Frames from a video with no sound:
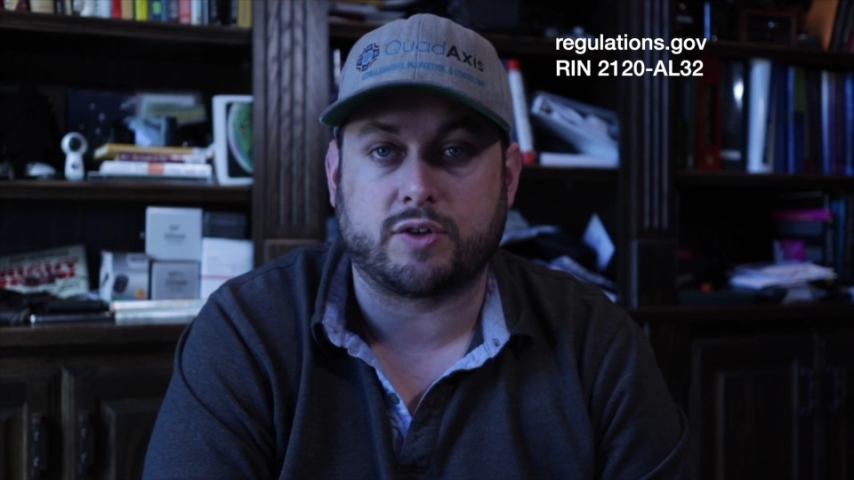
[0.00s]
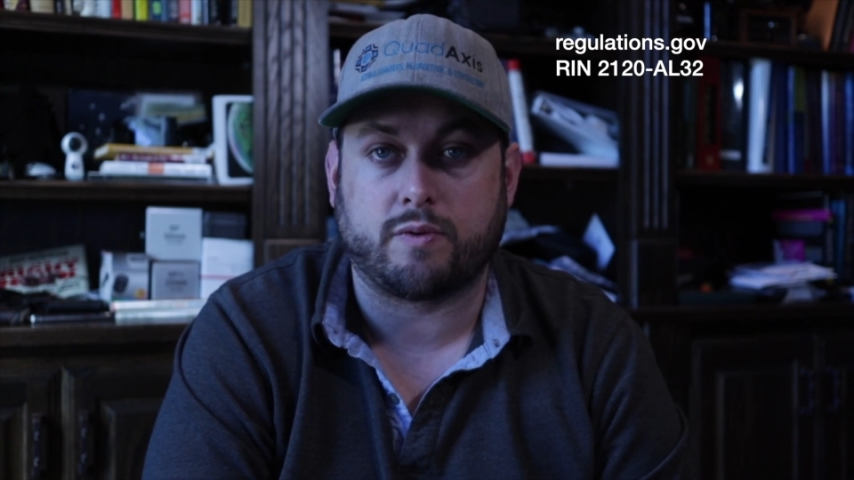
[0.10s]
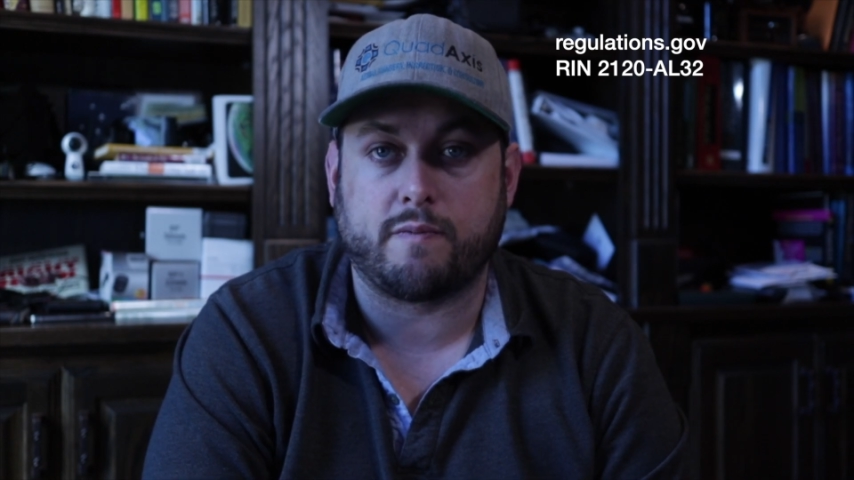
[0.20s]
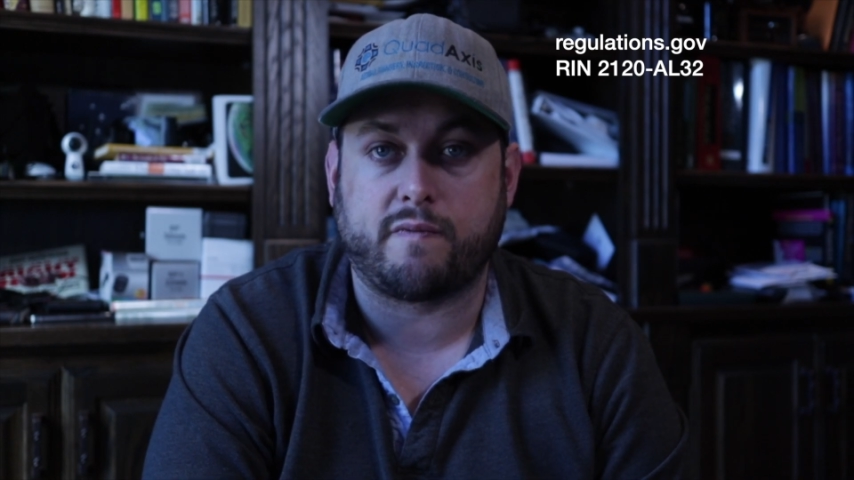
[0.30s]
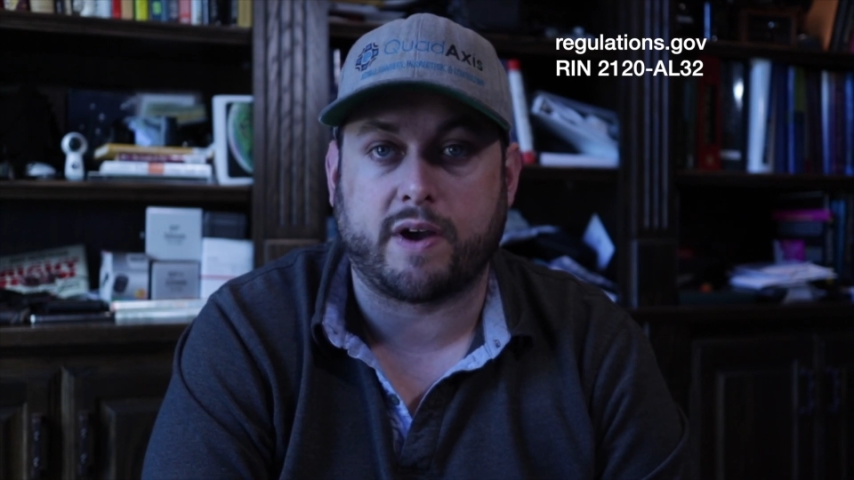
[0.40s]

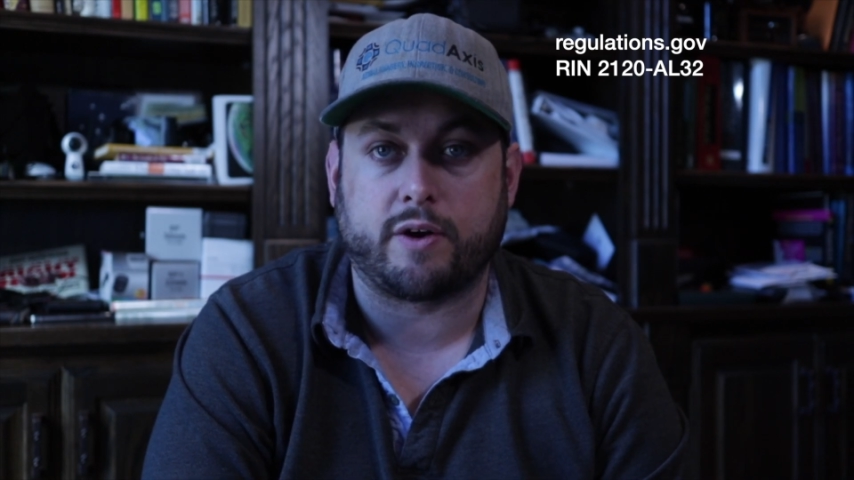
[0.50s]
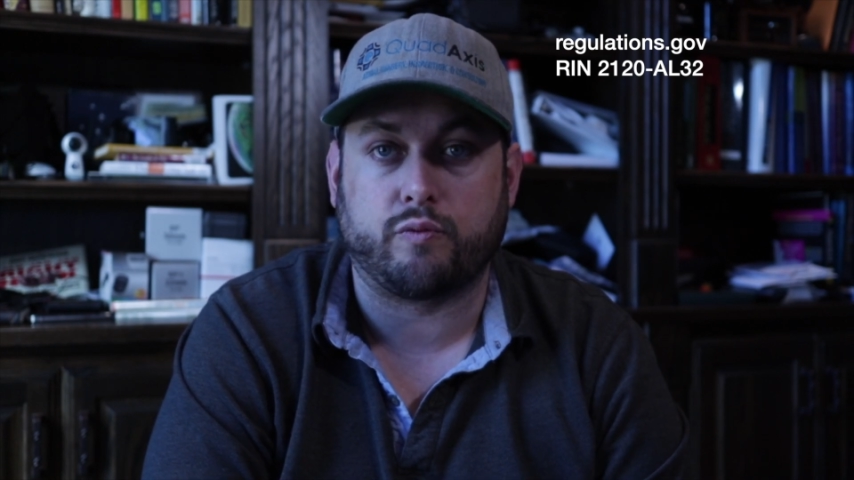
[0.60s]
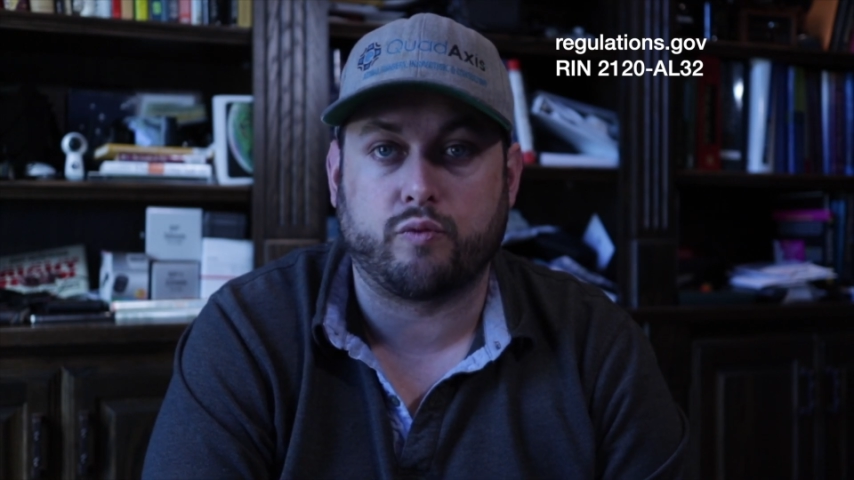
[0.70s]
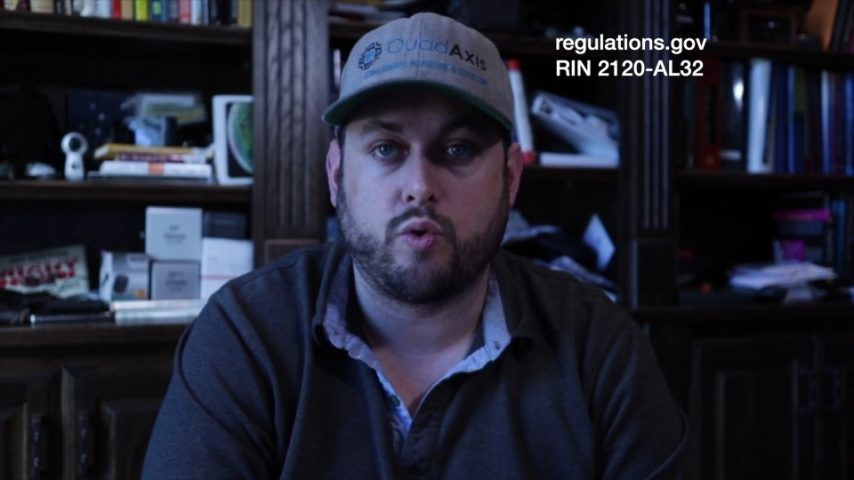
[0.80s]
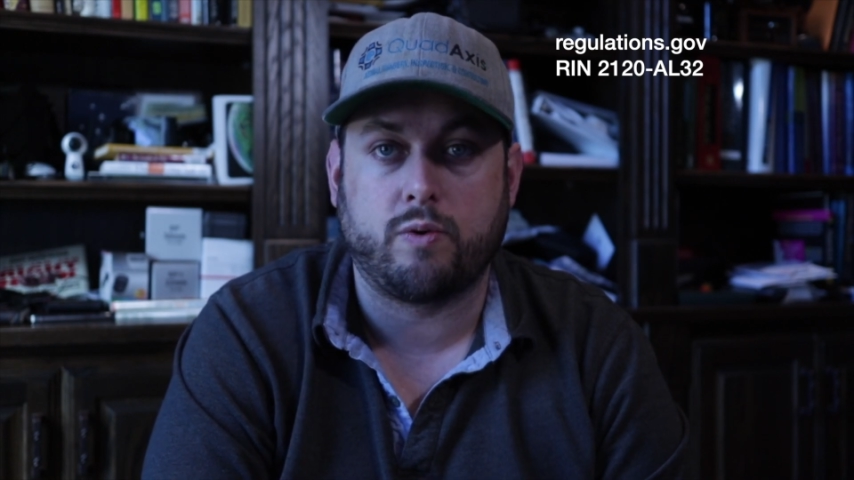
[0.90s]
interim
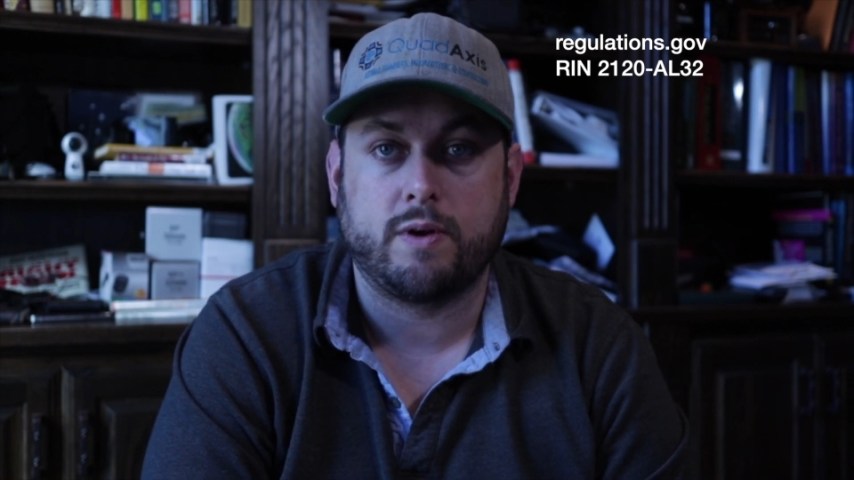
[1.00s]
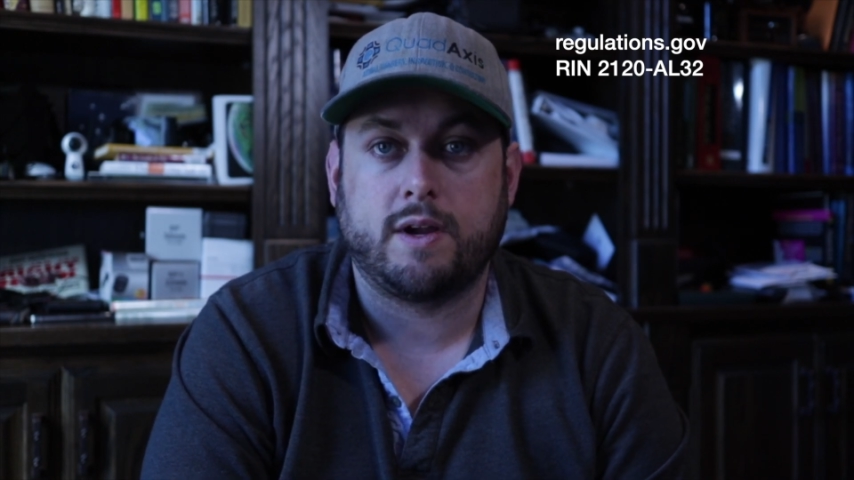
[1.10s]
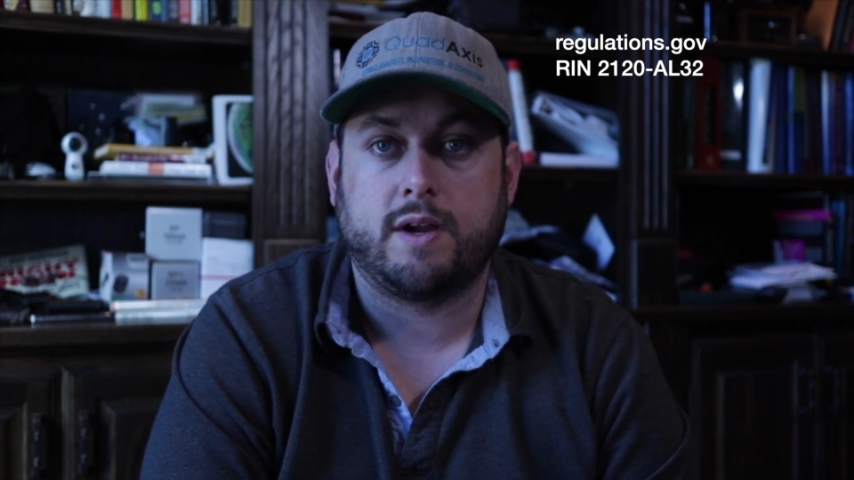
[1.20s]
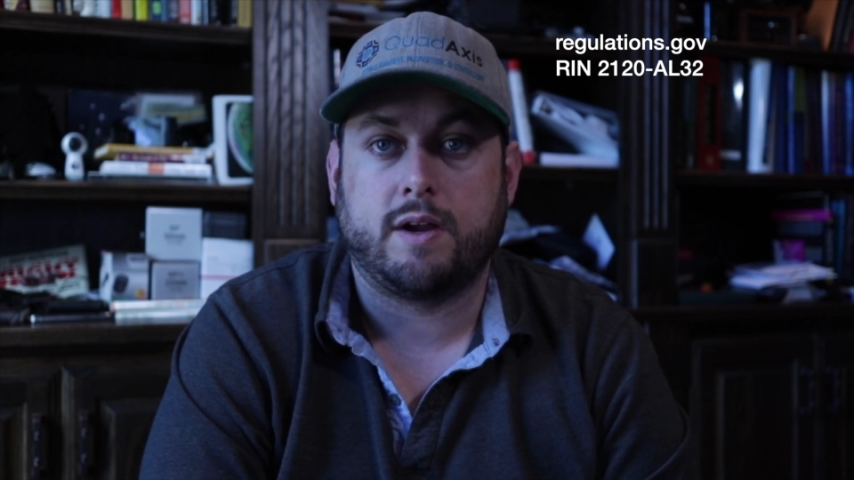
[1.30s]
final rule.